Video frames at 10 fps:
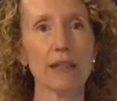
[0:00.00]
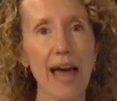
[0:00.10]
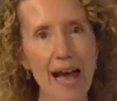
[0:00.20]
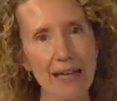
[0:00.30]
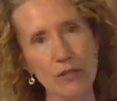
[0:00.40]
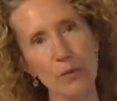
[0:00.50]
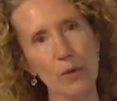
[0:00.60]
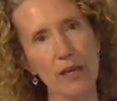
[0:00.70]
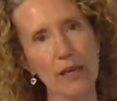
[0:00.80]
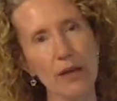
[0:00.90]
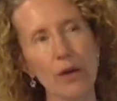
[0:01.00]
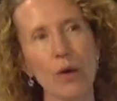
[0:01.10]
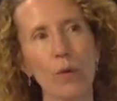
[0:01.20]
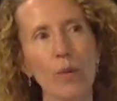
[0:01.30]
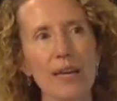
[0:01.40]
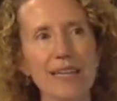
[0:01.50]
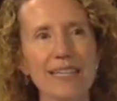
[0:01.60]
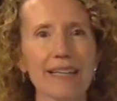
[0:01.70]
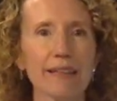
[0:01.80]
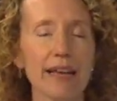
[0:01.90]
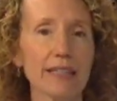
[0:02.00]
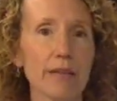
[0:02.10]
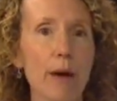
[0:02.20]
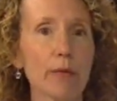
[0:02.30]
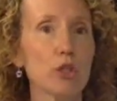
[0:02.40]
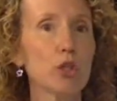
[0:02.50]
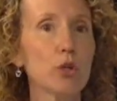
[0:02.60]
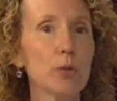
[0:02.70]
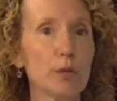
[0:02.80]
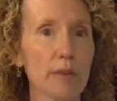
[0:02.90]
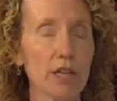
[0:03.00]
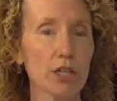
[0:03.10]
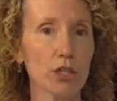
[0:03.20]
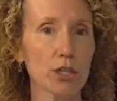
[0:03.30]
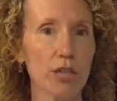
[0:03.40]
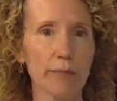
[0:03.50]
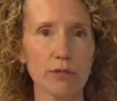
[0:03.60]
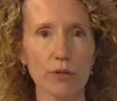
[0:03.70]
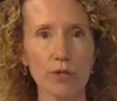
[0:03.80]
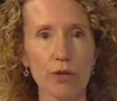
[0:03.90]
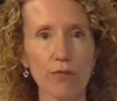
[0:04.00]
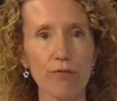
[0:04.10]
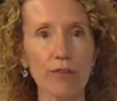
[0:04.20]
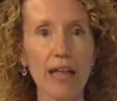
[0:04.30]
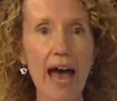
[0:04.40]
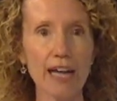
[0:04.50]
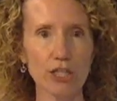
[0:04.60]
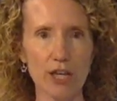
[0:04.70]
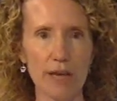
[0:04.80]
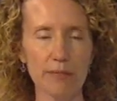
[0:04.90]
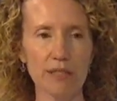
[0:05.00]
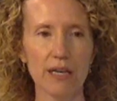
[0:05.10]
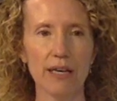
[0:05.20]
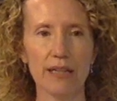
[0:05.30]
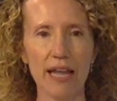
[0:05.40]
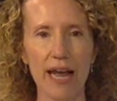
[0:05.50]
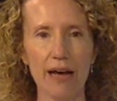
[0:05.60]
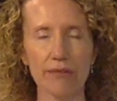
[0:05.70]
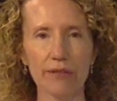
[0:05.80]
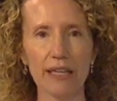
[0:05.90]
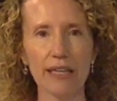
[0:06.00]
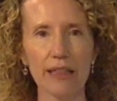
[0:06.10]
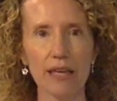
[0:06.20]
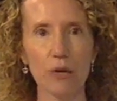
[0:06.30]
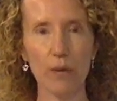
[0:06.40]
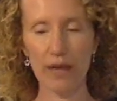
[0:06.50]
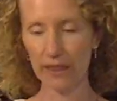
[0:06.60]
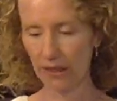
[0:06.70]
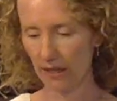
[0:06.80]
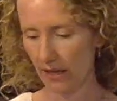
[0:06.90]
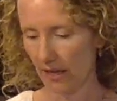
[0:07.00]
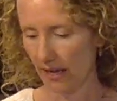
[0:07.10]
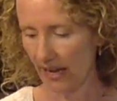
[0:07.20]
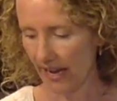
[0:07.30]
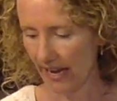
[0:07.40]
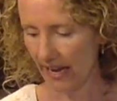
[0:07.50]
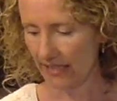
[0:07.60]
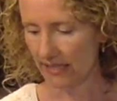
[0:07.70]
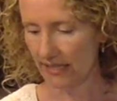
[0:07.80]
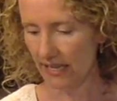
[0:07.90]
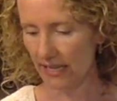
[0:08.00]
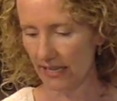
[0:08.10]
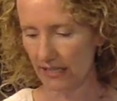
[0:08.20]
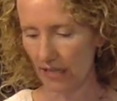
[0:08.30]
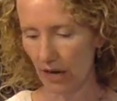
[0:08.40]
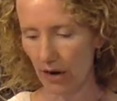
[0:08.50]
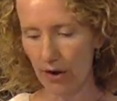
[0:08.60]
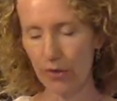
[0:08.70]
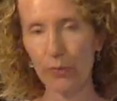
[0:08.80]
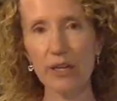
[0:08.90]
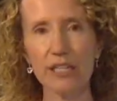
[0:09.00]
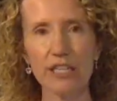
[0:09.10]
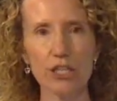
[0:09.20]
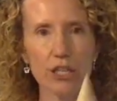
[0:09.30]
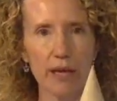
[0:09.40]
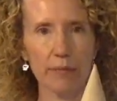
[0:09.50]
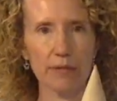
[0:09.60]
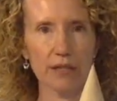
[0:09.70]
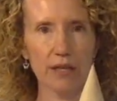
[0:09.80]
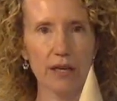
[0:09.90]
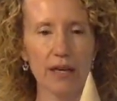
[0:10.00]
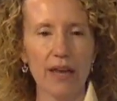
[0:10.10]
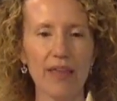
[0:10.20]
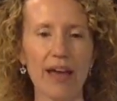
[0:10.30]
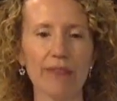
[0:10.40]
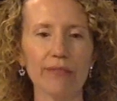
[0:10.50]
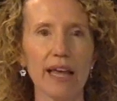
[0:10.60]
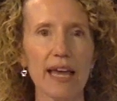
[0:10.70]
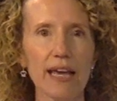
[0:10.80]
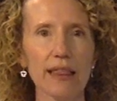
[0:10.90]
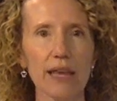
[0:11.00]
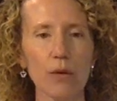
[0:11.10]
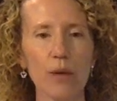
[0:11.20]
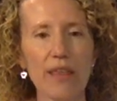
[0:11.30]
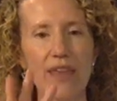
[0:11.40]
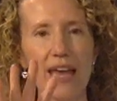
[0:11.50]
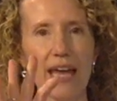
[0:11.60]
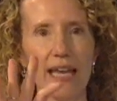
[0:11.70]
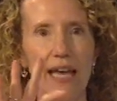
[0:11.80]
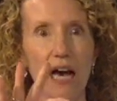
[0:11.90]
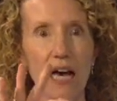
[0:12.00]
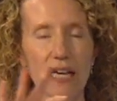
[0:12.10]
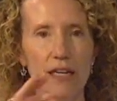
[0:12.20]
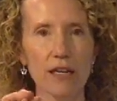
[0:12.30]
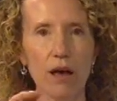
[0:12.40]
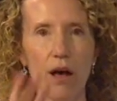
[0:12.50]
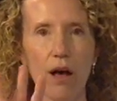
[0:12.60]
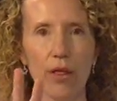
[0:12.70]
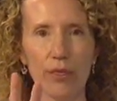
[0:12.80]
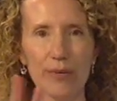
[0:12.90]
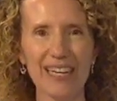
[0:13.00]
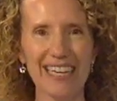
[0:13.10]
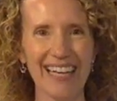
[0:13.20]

Last week we did a lesson about two-dimensional shapes. Those are your flat shapes that have length and width. And these are our 3D shapes, and they have length and width and height, all three.